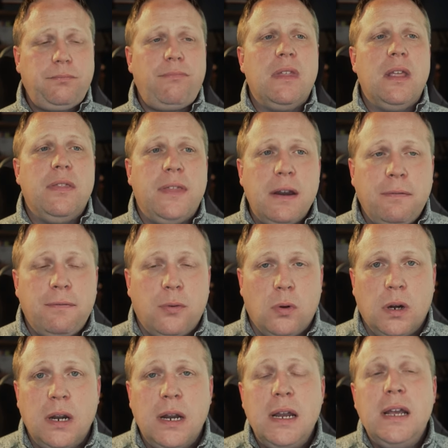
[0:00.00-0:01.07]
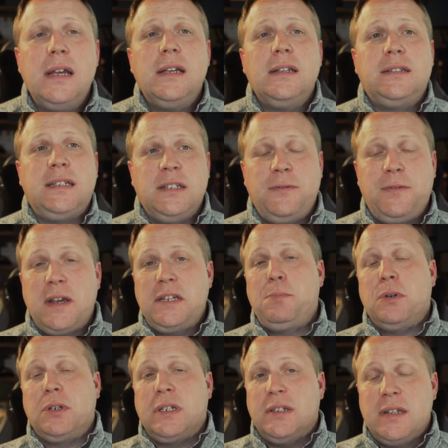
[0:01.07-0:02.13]
Therefore, since
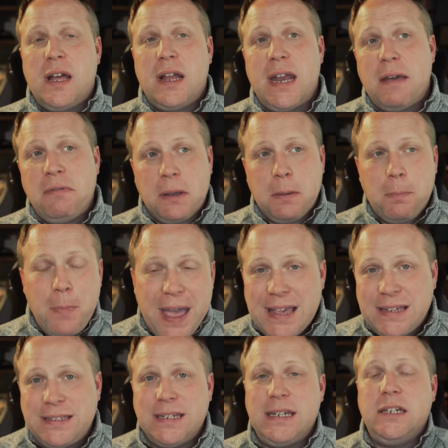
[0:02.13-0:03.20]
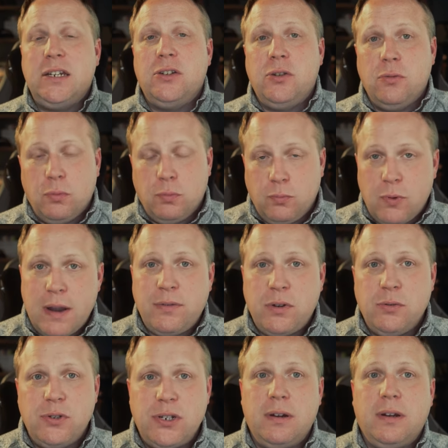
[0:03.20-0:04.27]
Facebook does not have the capacity to do
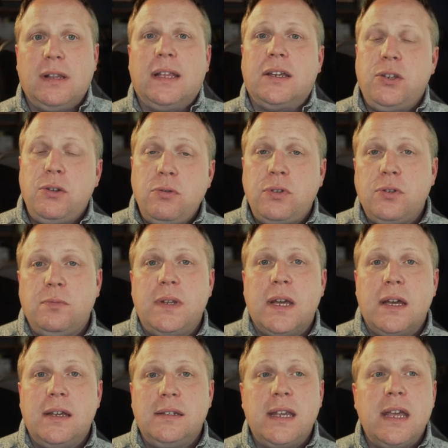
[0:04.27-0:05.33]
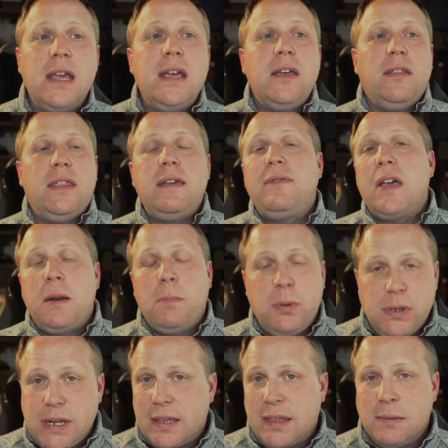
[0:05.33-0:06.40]
revenue sharing like YouTube does, they've got to
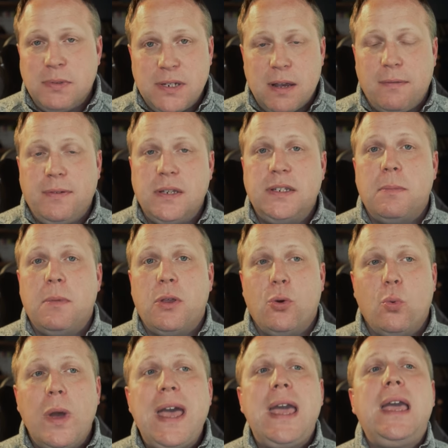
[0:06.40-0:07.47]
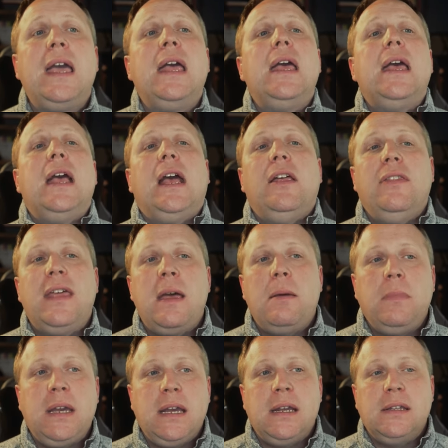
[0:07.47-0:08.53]
protect themselves in some other way. And that
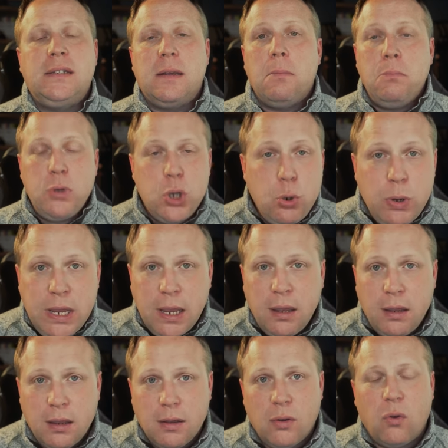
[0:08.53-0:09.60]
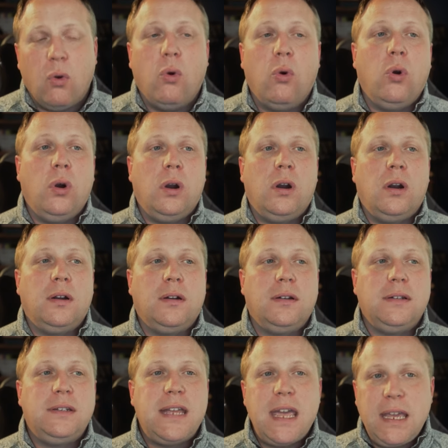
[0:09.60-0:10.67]
means muting or
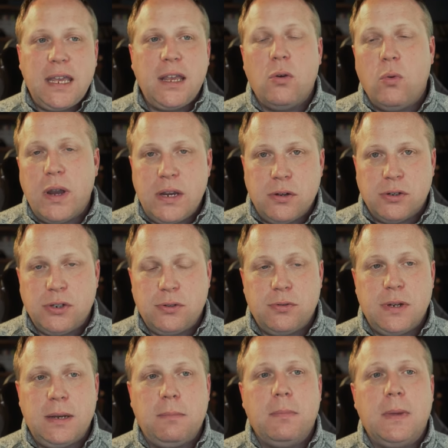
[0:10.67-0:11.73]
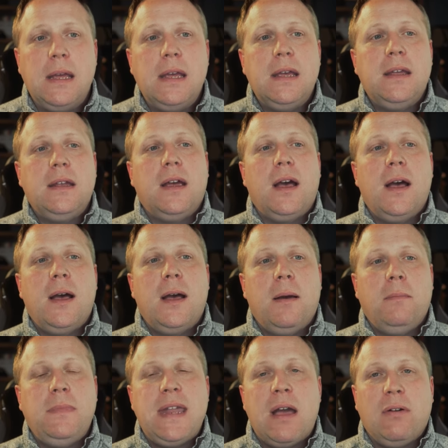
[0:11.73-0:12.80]
taking away your stream.
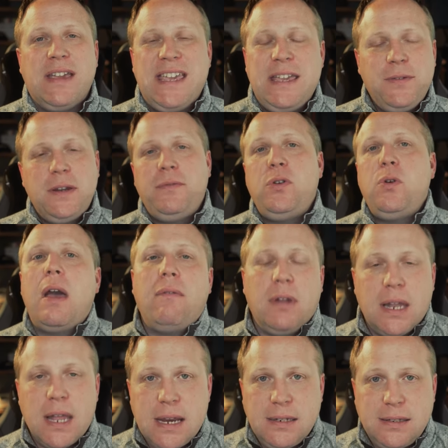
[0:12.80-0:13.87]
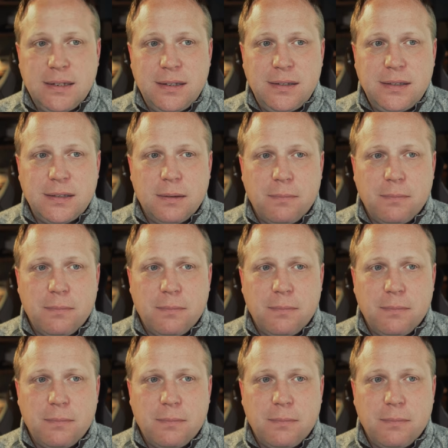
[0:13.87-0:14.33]
Um, now, even if you have a license,